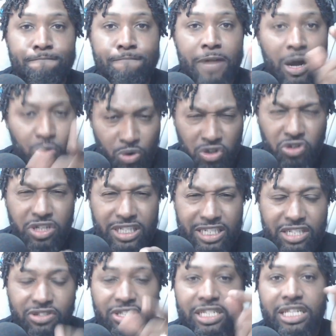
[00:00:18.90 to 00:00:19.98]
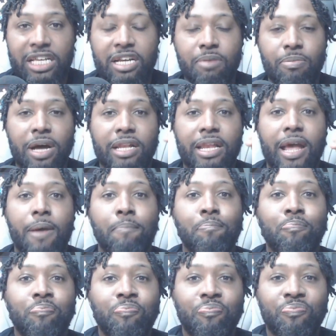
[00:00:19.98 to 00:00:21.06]
I want you to seriously think about that
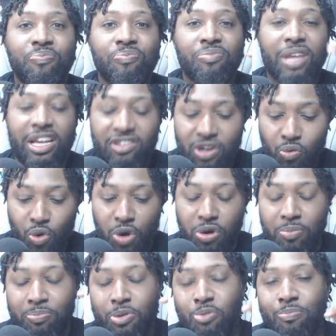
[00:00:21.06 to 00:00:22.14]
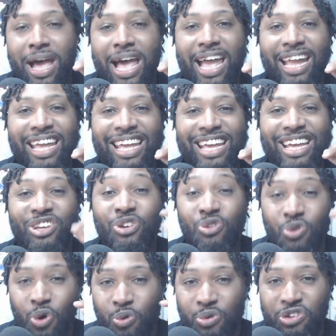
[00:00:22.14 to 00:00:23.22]
as I welcome you back to
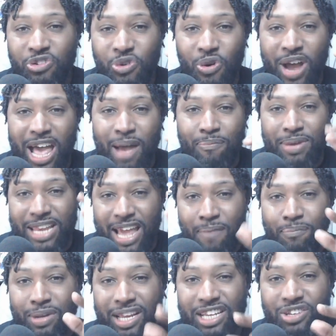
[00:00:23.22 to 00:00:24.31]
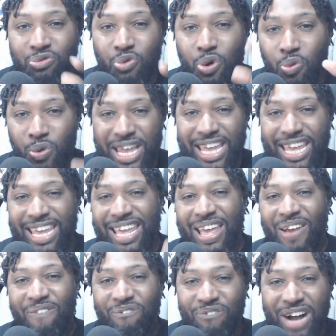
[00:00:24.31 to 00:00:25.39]
Grow Rich, Grow Happy, that place where we
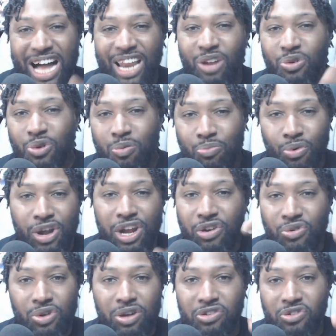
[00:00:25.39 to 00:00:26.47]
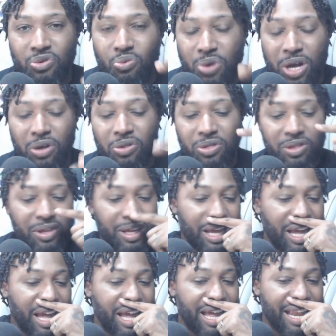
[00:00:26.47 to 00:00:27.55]
follow the breadcrumbs to wealth.
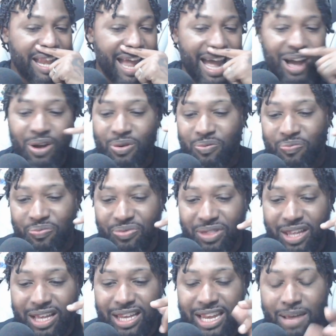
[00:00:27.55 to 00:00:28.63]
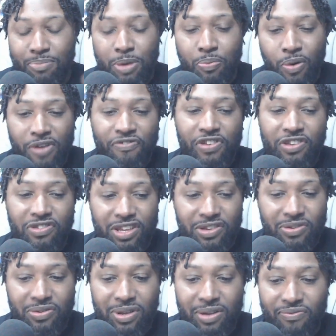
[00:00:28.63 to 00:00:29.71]
Now, let me preface
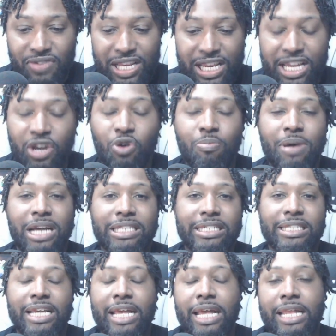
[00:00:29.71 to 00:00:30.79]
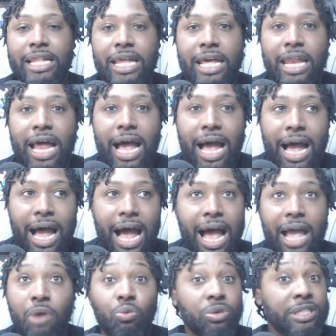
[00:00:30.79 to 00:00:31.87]
this video by saying that
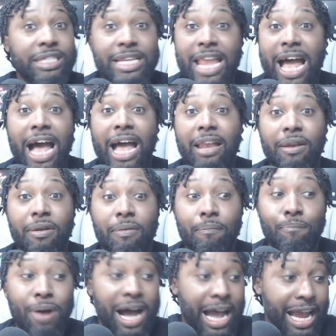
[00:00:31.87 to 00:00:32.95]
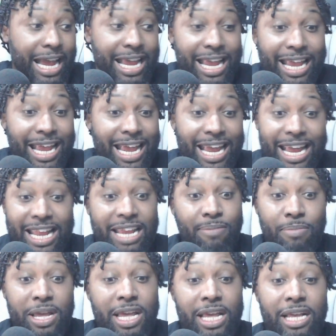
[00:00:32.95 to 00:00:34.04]
I was not by any
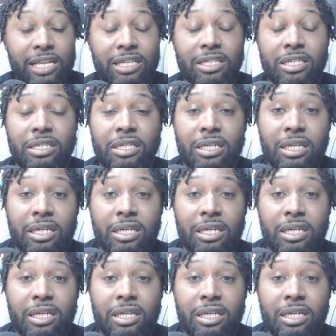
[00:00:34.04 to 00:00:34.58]
means